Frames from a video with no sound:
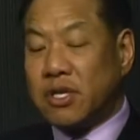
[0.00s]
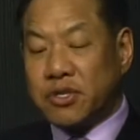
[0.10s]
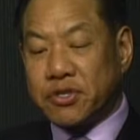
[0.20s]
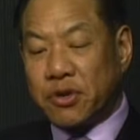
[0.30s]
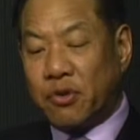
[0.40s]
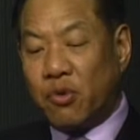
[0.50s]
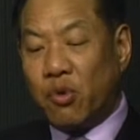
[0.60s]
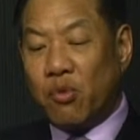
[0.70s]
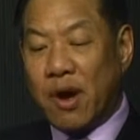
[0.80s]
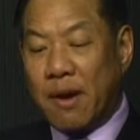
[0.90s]
So
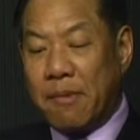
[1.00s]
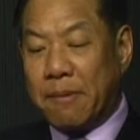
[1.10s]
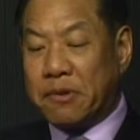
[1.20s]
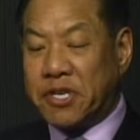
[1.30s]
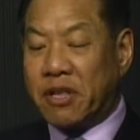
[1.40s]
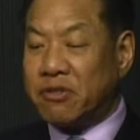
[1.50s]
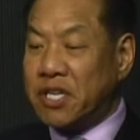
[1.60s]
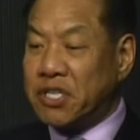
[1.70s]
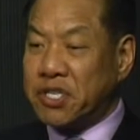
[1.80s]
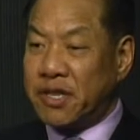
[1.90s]
we want to make particular
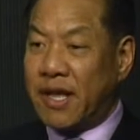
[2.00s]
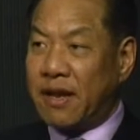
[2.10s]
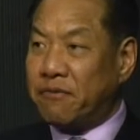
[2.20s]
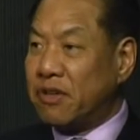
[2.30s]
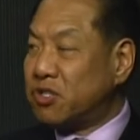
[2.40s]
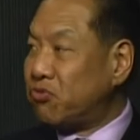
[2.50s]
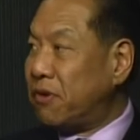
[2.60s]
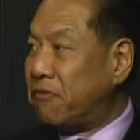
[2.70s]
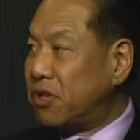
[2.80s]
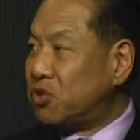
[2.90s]
attention that if there's a
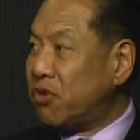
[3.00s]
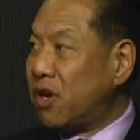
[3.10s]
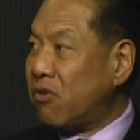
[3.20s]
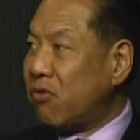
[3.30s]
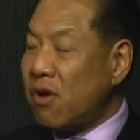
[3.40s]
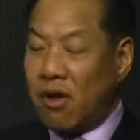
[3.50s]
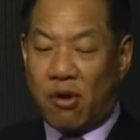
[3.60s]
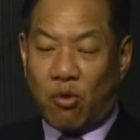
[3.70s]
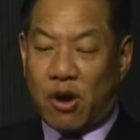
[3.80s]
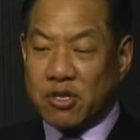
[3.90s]
refrigerator,
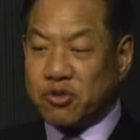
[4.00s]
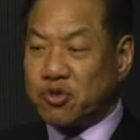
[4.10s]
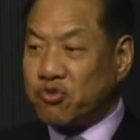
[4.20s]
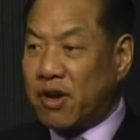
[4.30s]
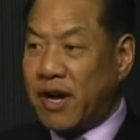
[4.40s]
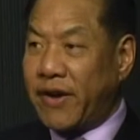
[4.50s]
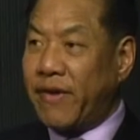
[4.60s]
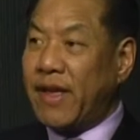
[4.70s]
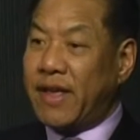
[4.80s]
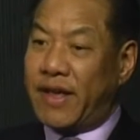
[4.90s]
a washer, dryer,
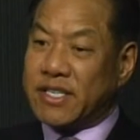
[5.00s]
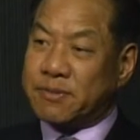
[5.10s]
it's